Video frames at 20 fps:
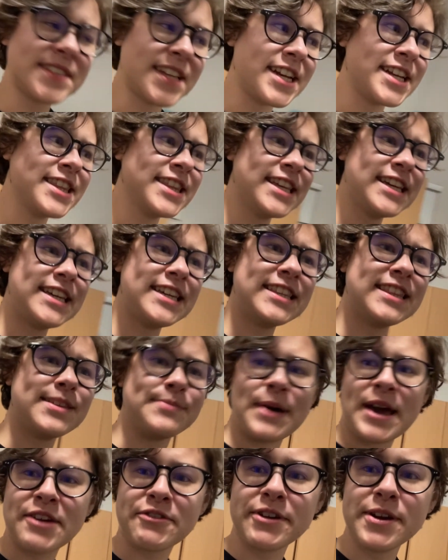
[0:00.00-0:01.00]
suddenly the
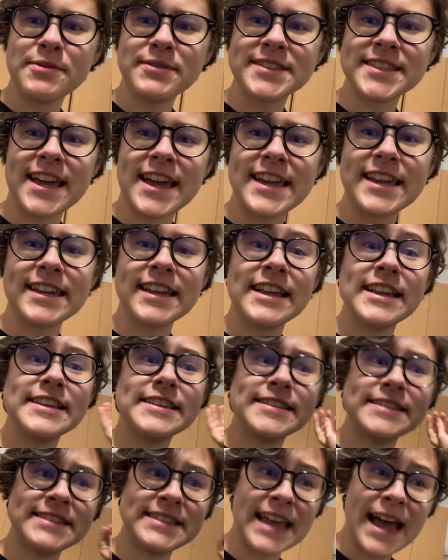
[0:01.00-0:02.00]
battery was like
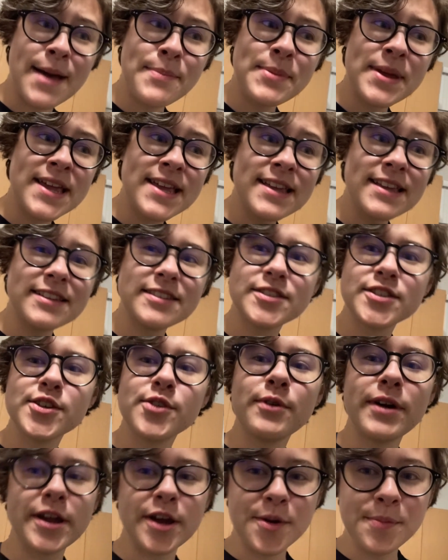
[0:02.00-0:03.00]
zapping.
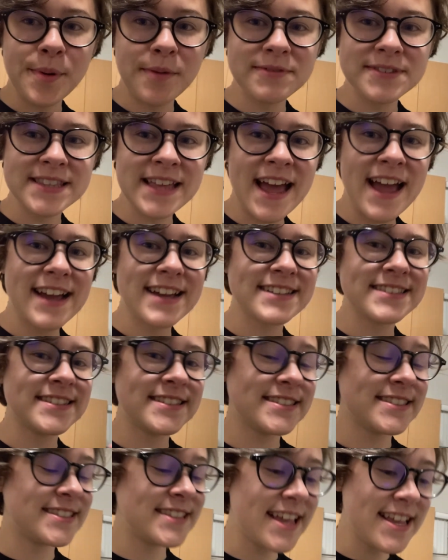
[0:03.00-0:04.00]
So I hope it was that because
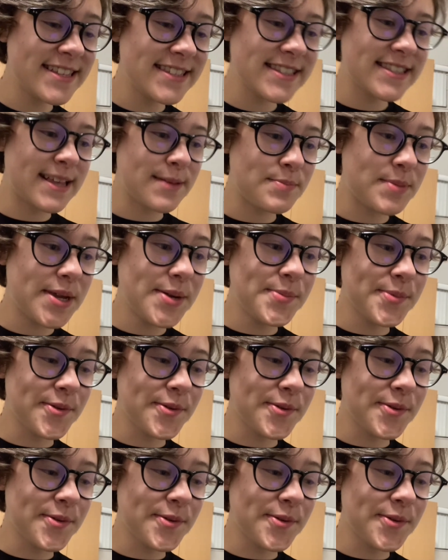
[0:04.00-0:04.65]
it says it's at peak